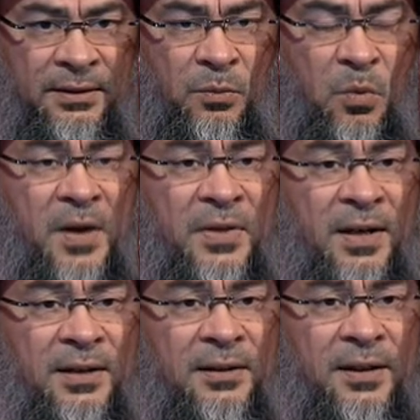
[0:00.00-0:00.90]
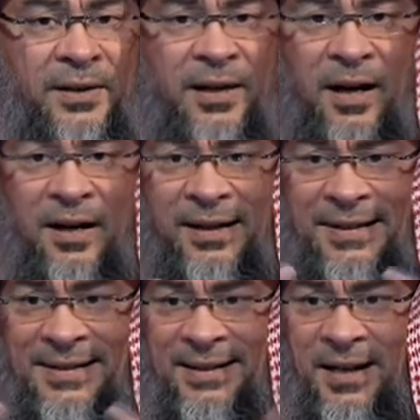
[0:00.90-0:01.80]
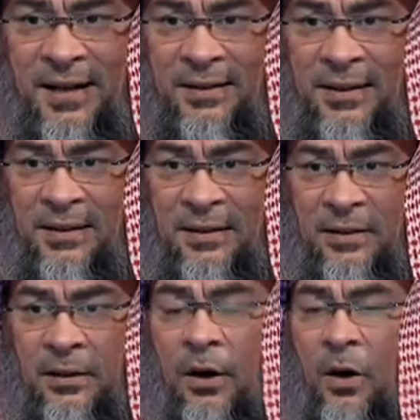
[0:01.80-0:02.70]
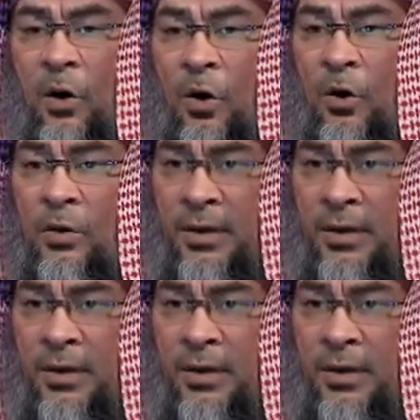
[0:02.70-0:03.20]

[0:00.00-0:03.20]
whether they are external or